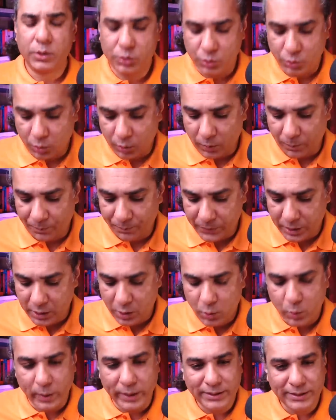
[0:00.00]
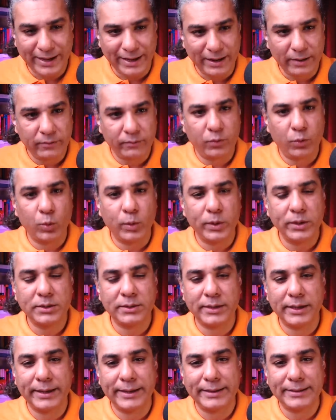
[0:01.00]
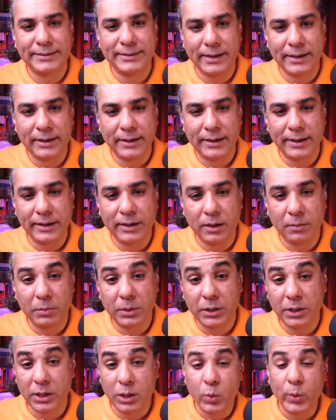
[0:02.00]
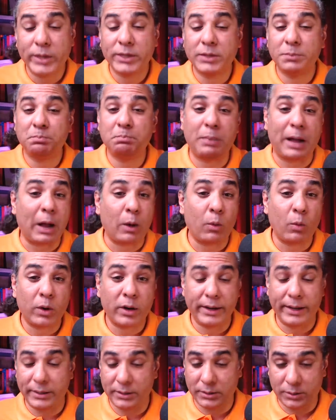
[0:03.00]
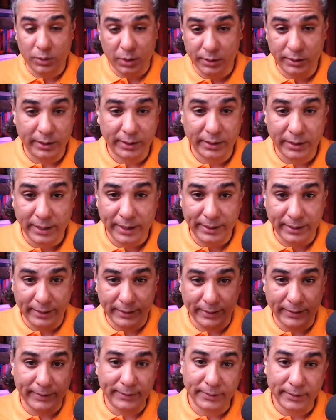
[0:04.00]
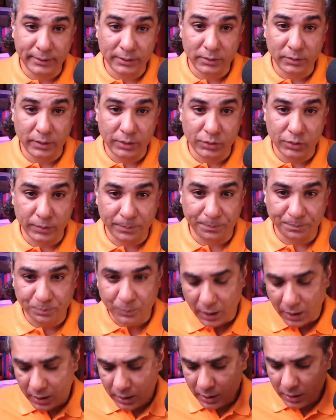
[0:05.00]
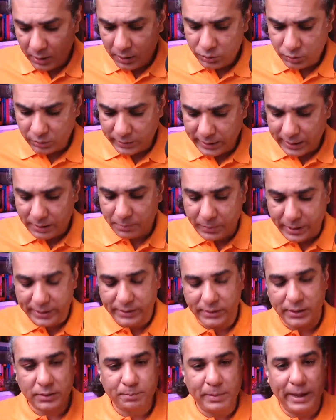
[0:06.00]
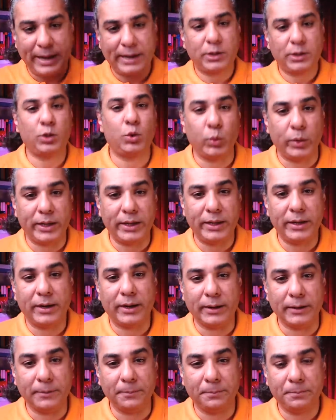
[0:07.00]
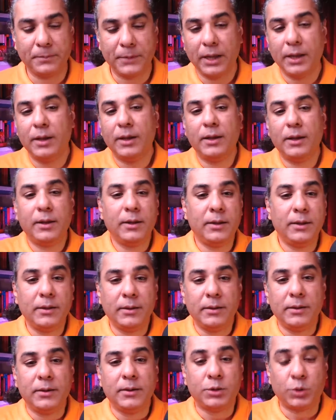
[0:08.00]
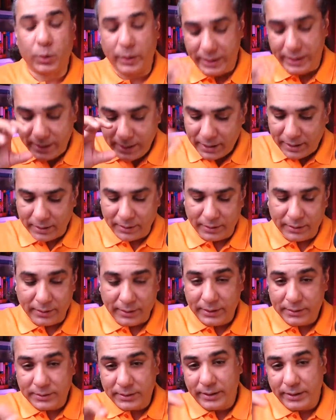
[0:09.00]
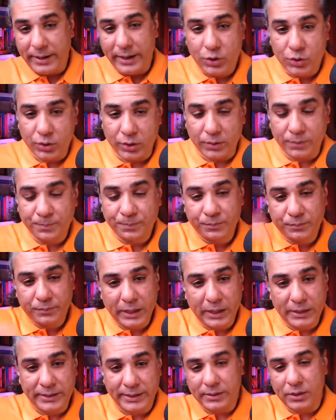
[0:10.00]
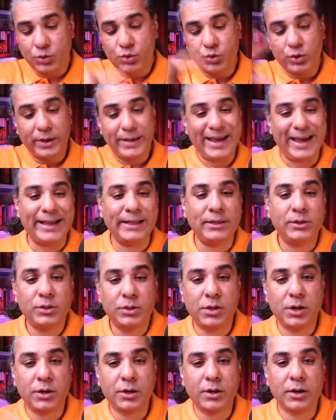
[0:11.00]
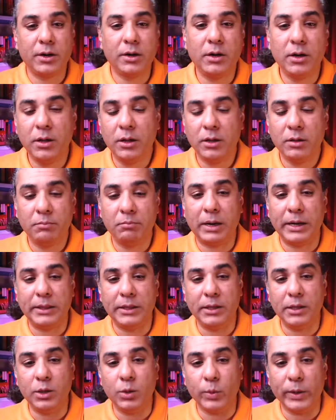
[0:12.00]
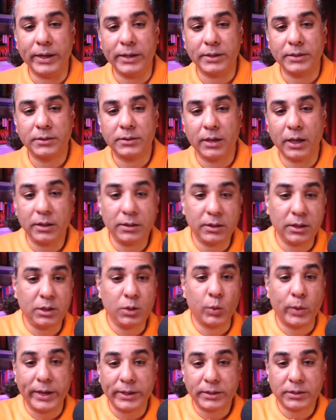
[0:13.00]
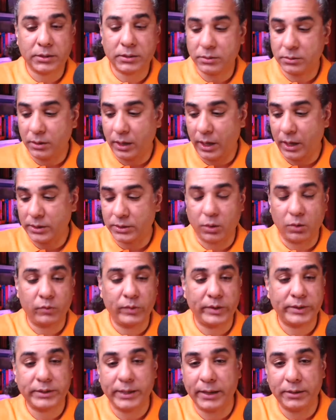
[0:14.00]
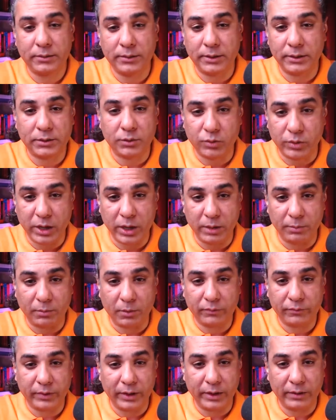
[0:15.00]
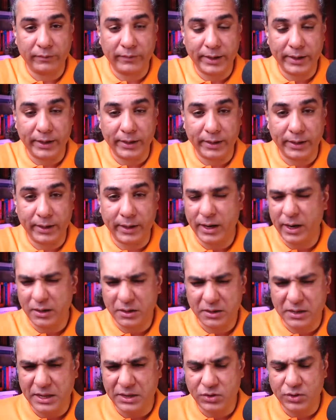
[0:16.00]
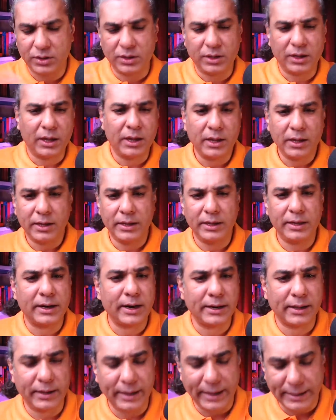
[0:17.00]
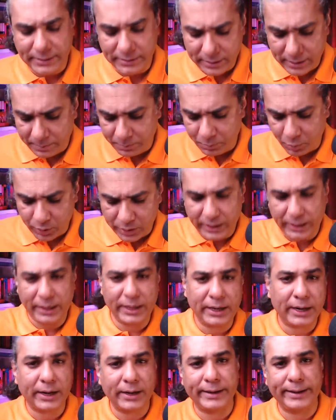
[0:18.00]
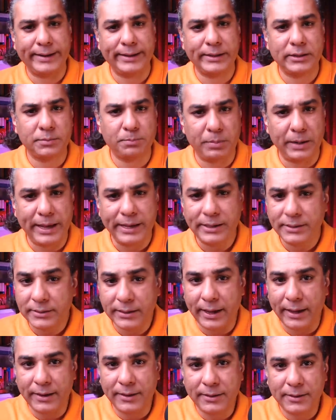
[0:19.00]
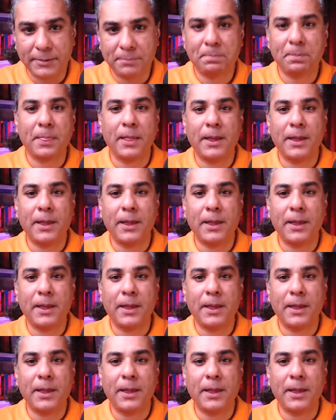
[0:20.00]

So the US influence is declining, but the US power is not declining in this region. So that brings us back to Iran. So Iran is the nation that's essentially encircled by the US. And the US has always had this dream of invading Iran and teaching Iran a lesson and putting Iran in its place. And